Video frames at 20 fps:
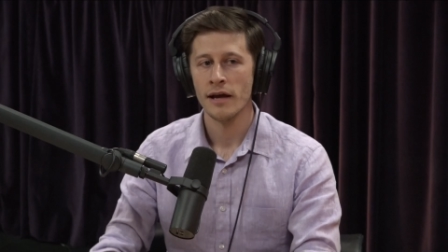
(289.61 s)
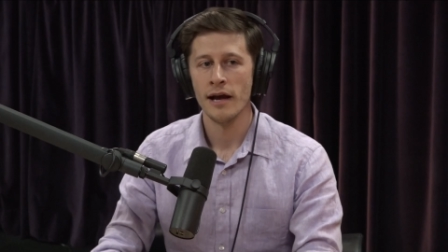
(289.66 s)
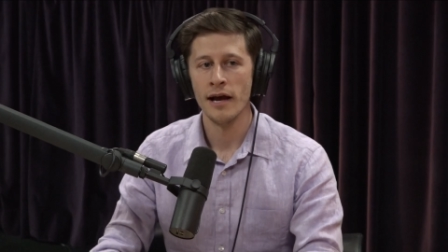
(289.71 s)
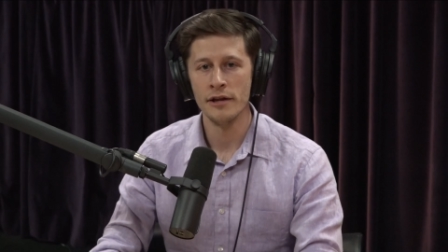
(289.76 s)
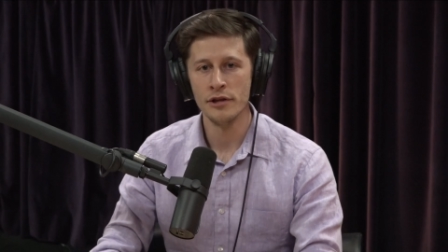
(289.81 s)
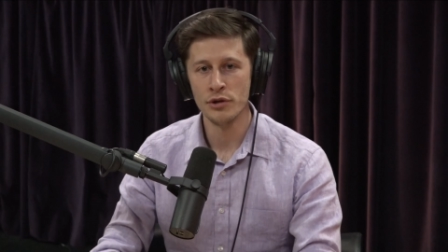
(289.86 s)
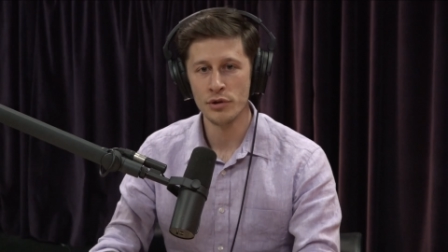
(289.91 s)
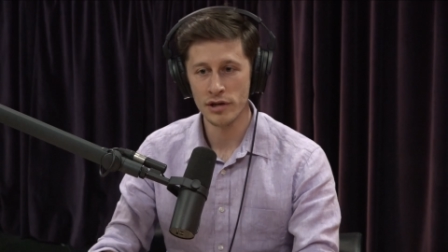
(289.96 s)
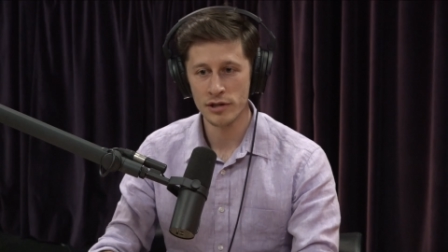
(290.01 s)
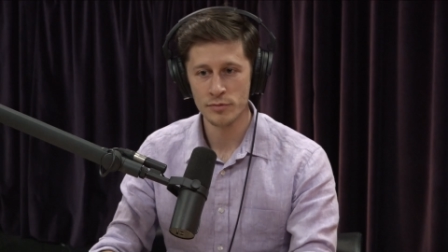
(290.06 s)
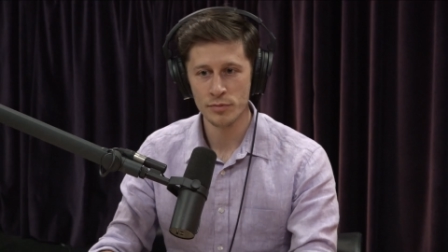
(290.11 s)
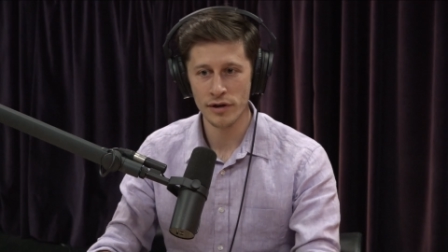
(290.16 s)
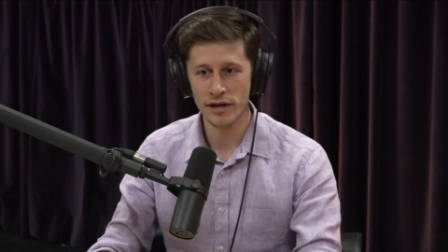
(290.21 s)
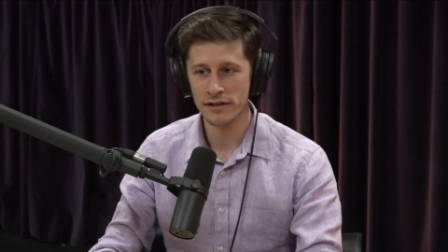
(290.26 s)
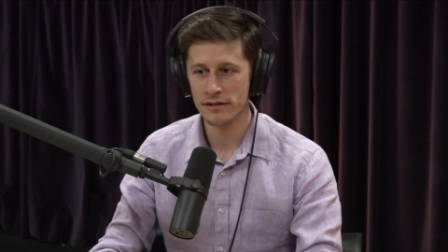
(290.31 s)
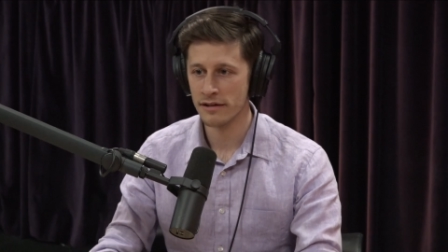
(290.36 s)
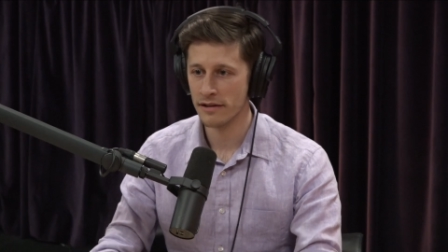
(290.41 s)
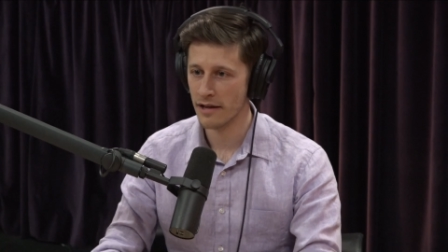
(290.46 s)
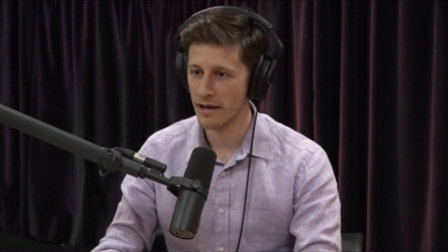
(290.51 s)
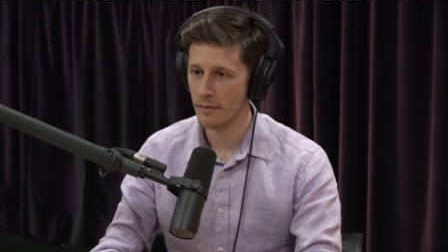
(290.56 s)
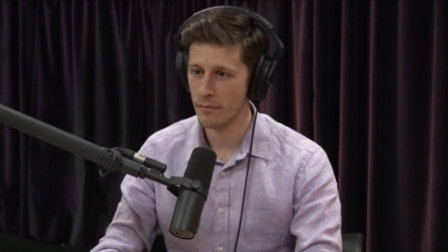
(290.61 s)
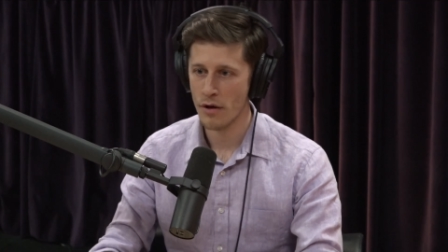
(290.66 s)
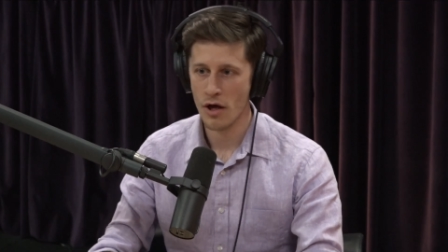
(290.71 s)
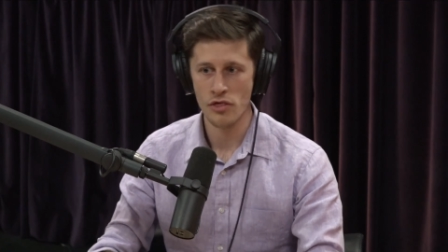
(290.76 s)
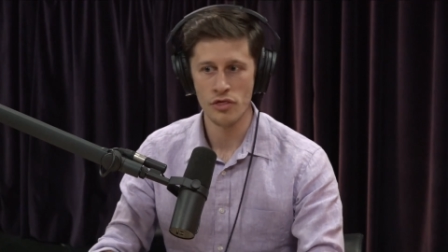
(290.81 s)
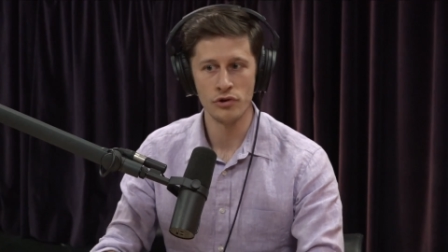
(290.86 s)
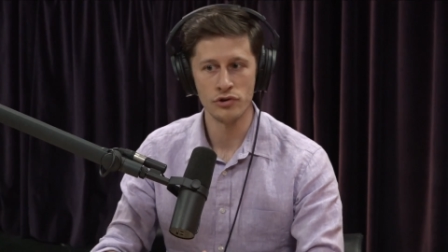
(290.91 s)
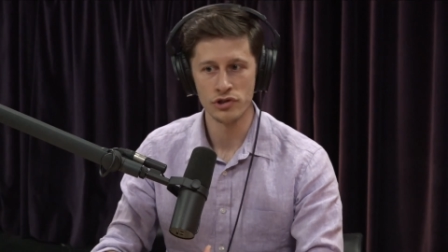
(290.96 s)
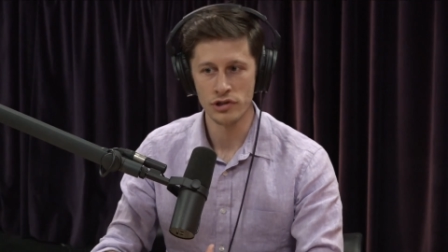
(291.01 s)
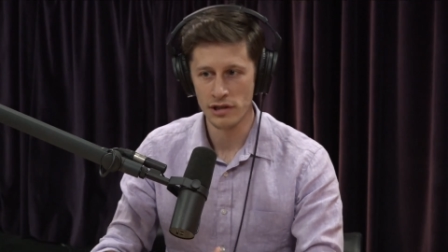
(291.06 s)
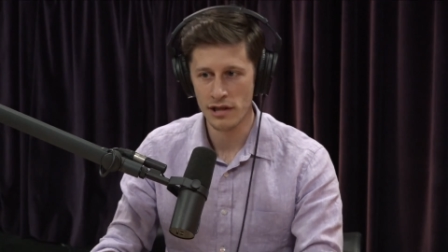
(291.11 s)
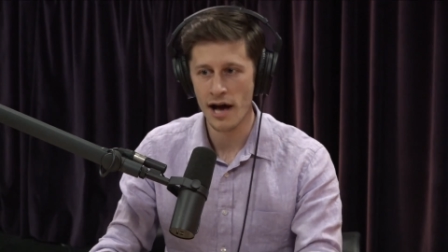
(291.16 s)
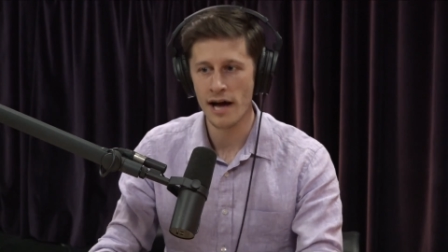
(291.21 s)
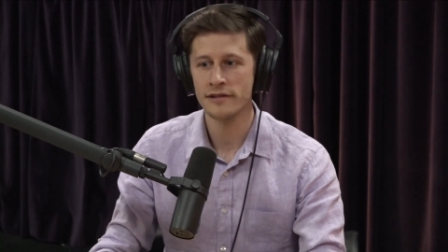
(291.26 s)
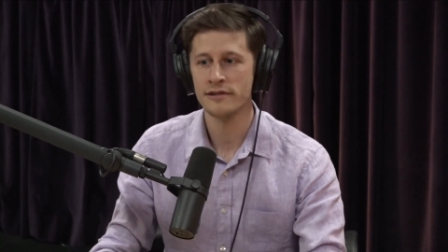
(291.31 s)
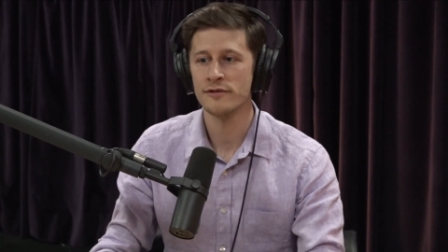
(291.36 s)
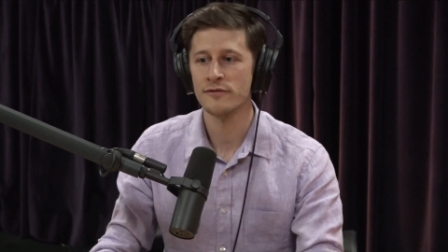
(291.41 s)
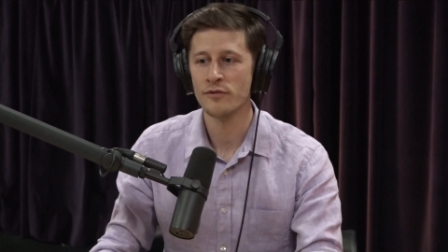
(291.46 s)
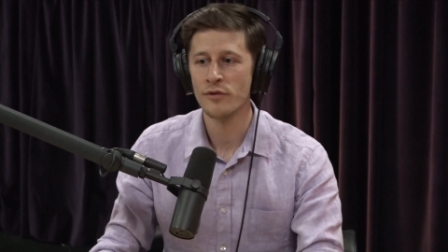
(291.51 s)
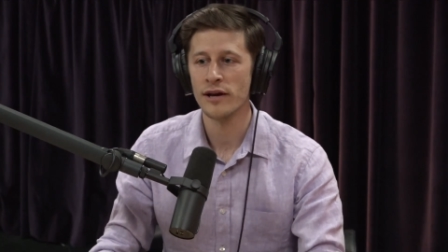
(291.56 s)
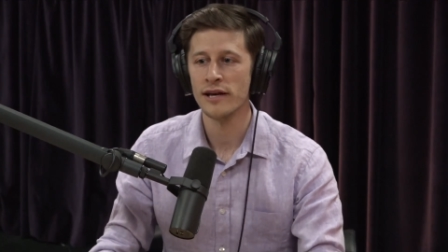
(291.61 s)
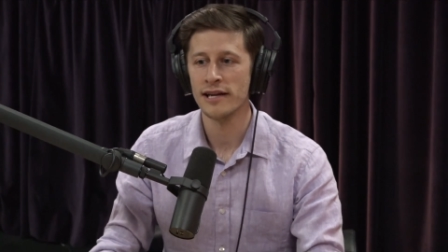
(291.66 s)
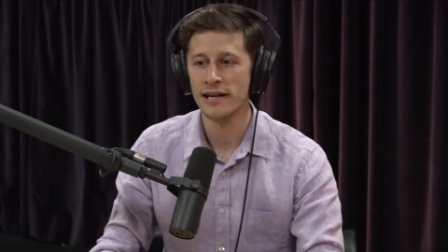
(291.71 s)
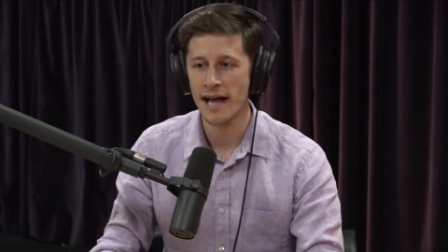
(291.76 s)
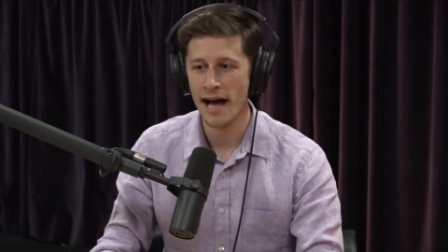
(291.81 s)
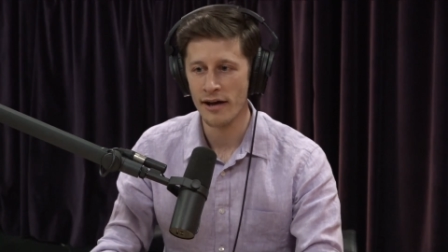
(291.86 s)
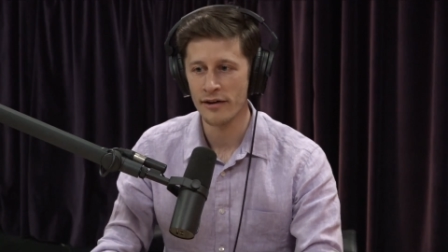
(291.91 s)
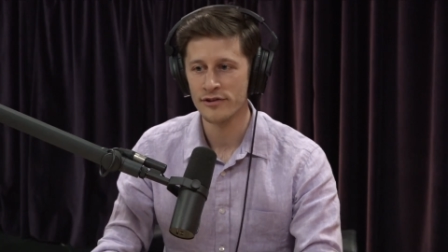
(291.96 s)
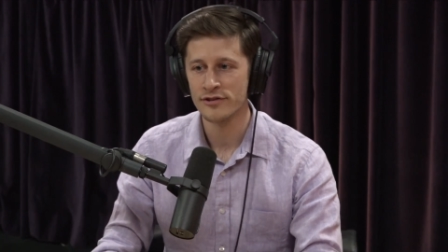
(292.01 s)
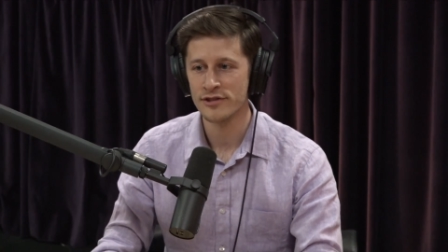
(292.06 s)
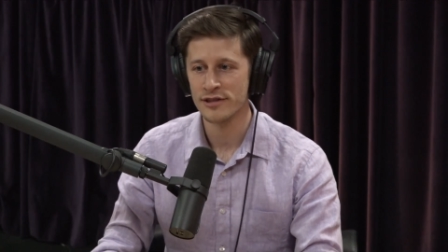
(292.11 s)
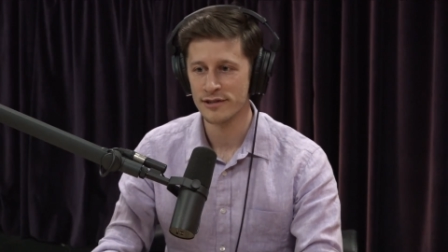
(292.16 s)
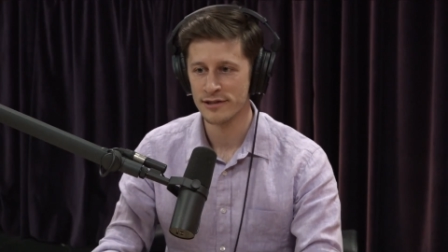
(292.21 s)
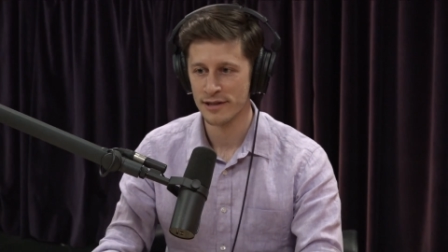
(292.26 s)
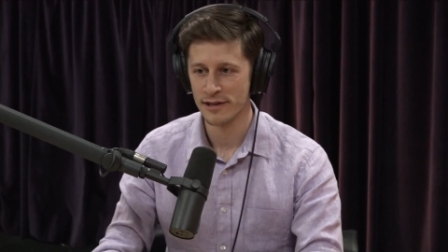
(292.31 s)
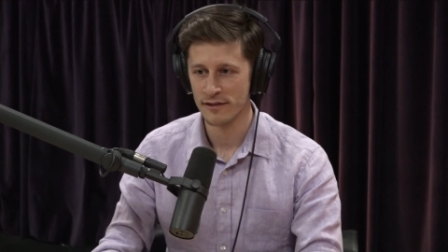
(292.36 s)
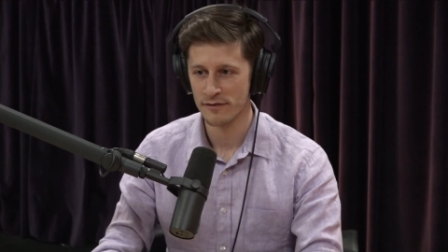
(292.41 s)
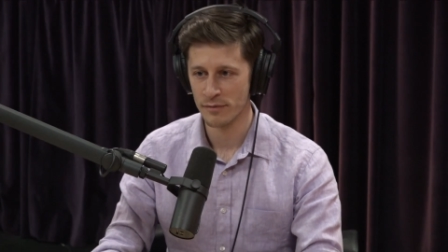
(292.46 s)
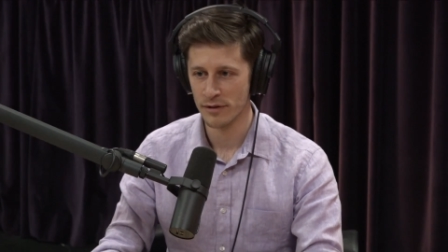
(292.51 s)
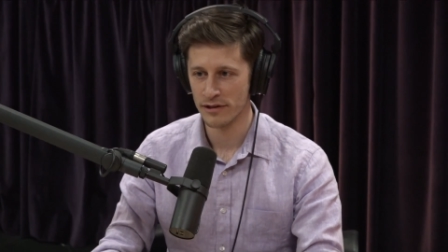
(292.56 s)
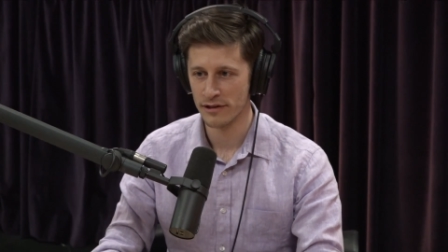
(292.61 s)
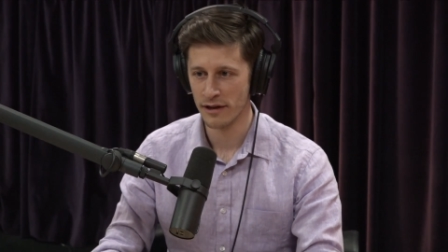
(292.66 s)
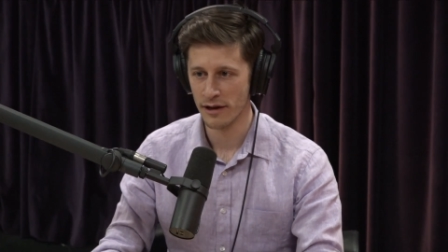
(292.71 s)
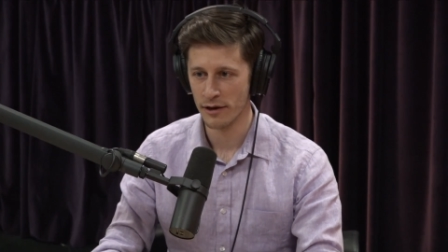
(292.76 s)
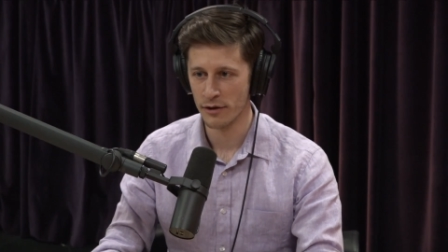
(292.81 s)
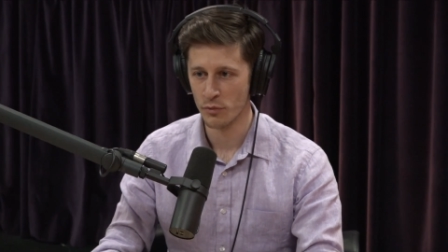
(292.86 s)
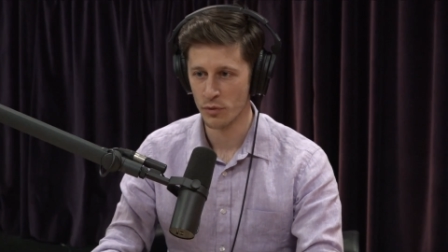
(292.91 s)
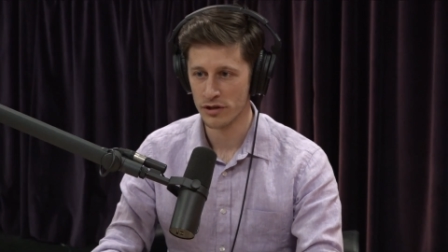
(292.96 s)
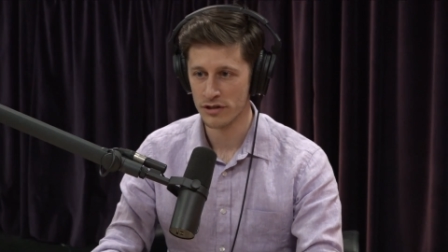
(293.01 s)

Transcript: and you explain to them there's lots of great analyses that have been done